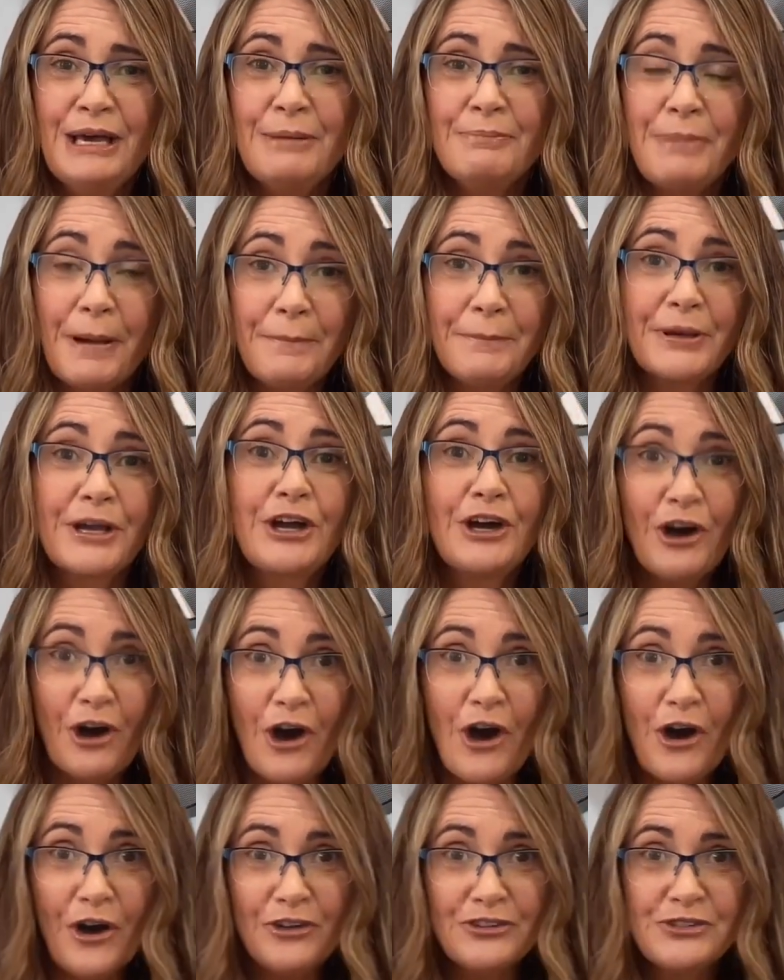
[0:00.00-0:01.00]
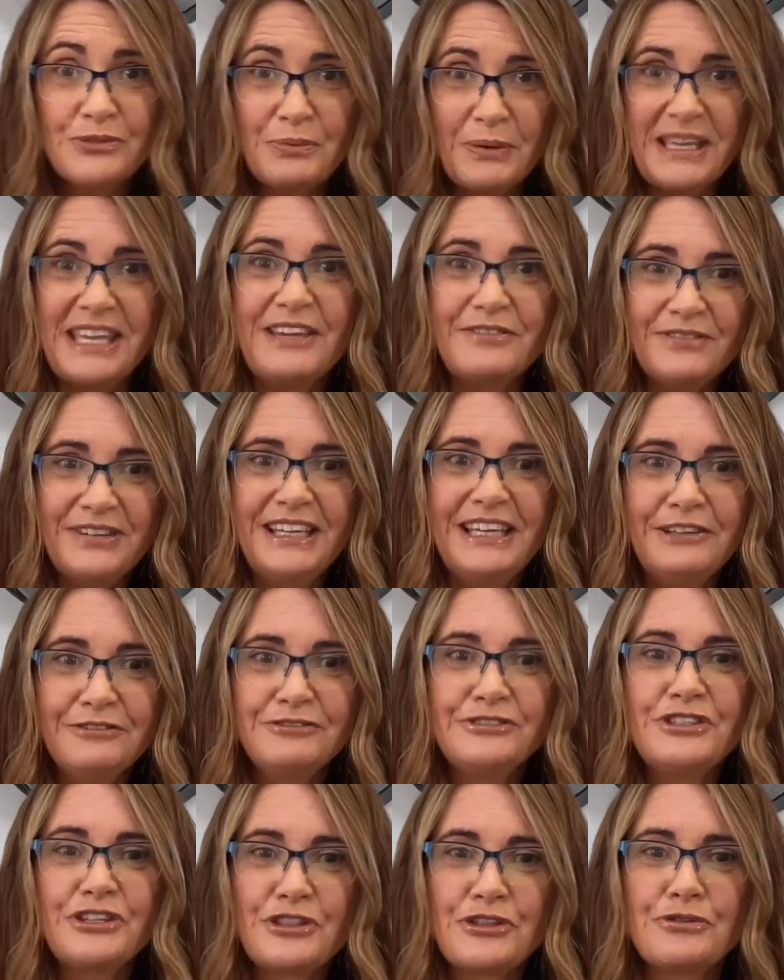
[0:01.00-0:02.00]
But because we have
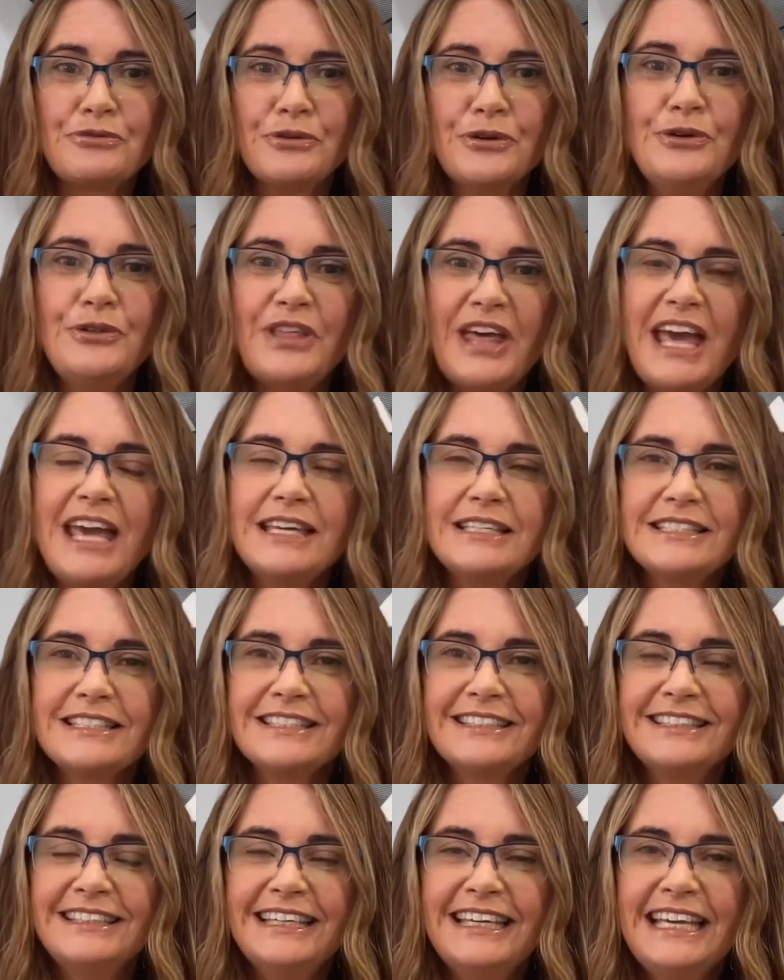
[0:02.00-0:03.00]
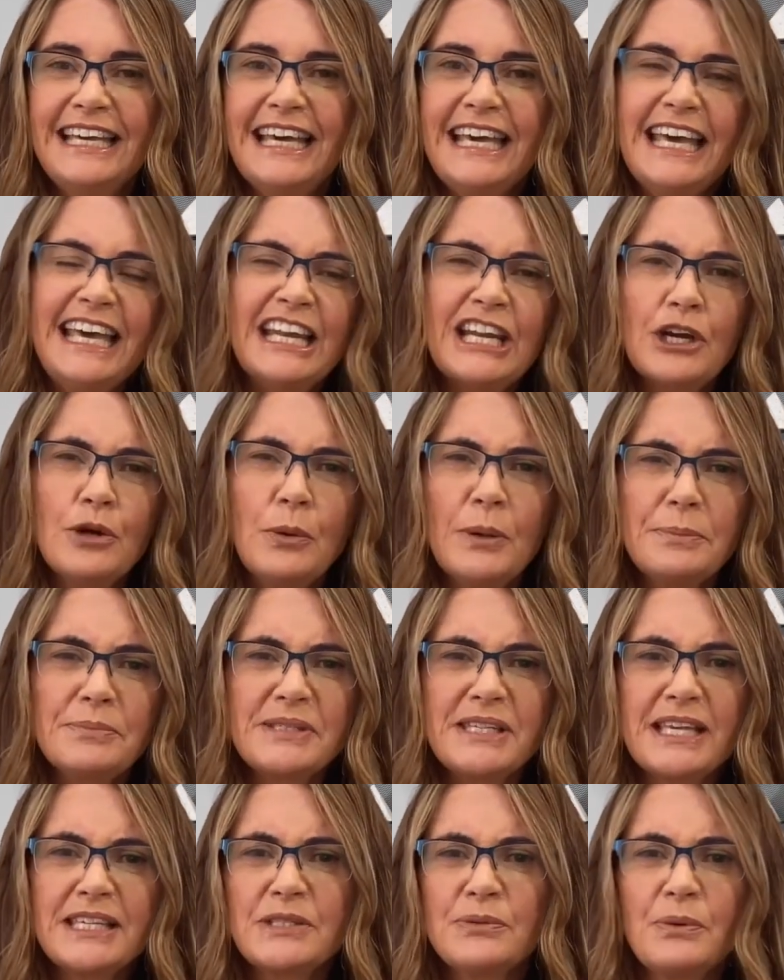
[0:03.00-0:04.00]
lived through that, it equips
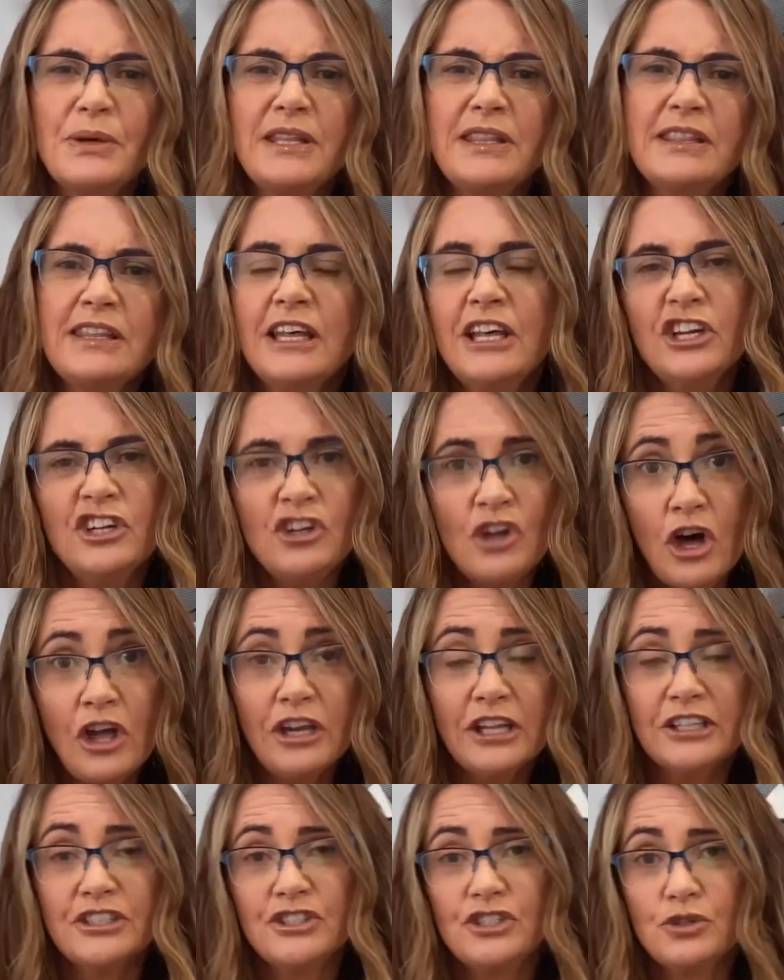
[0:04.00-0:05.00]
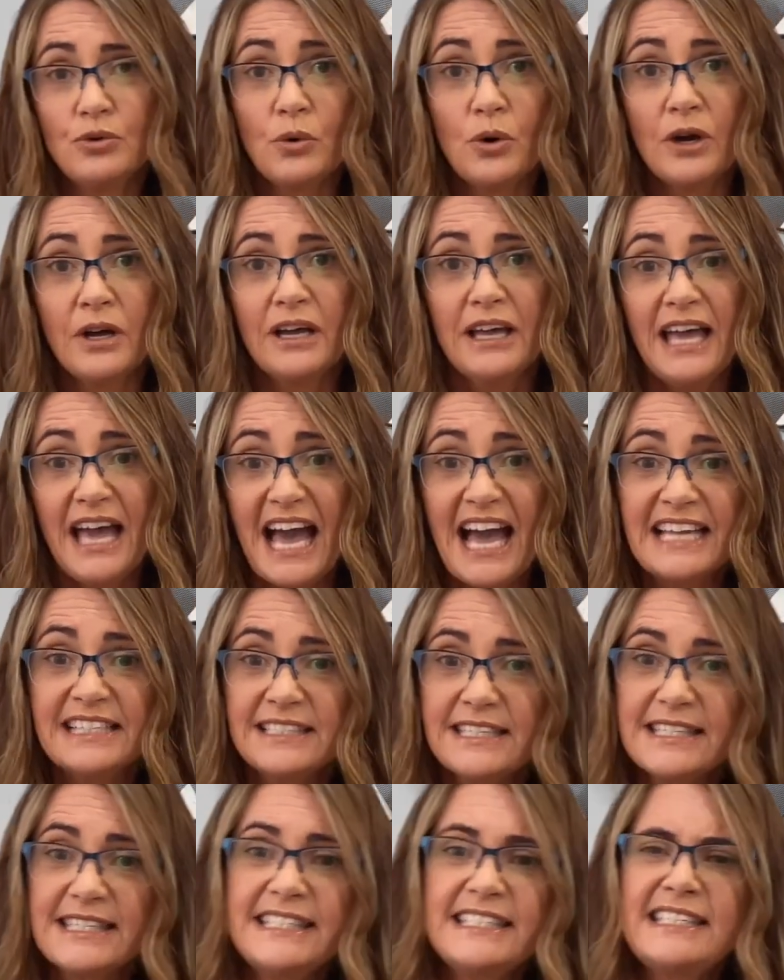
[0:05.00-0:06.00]
us with knowledge or
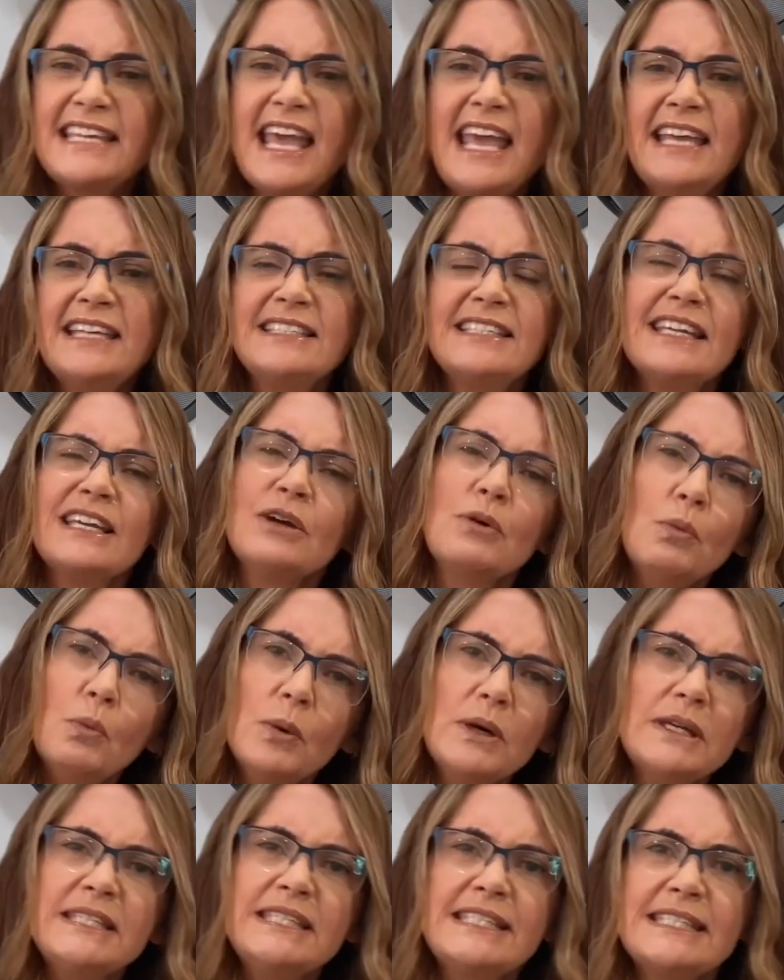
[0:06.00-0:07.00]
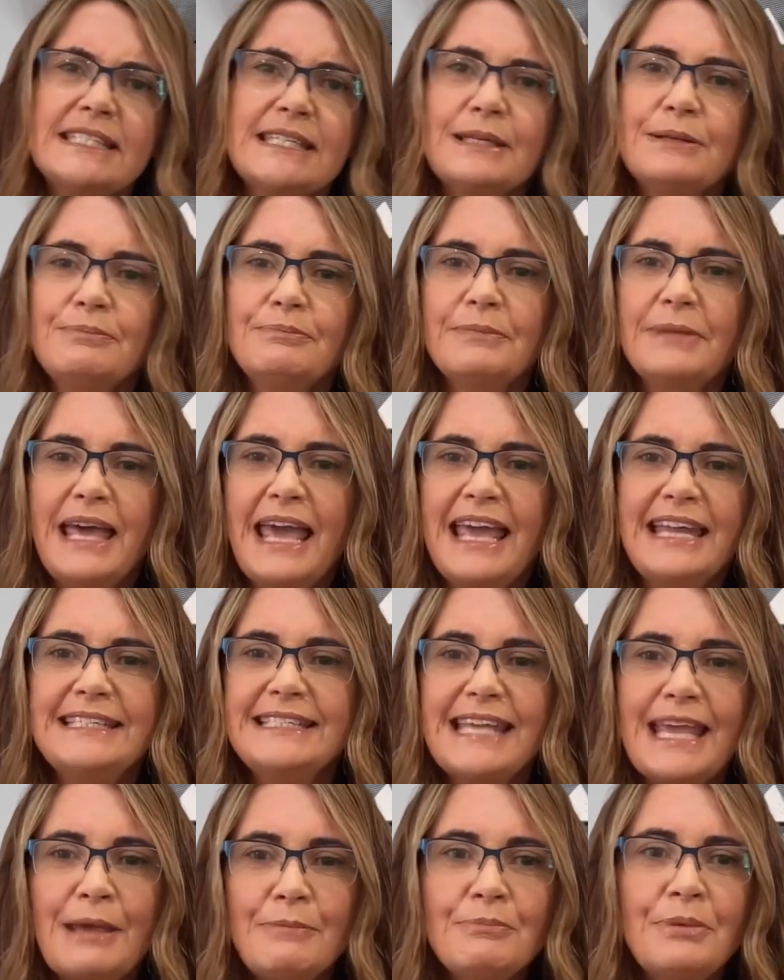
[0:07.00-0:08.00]
understanding, wisdom, and
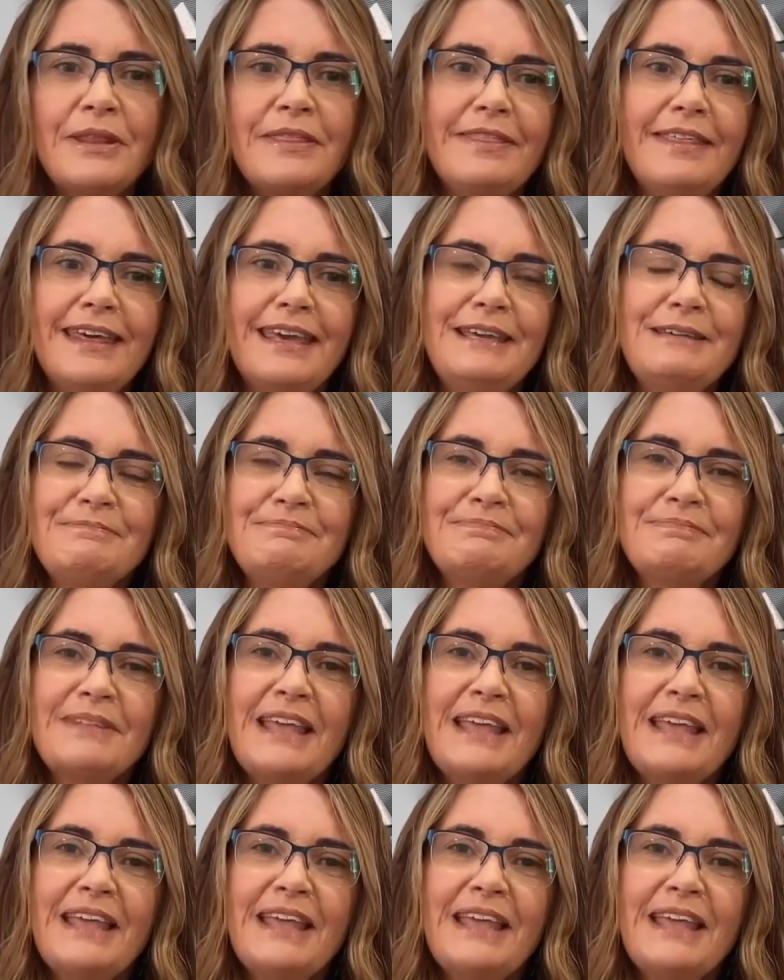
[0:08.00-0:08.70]
empathy.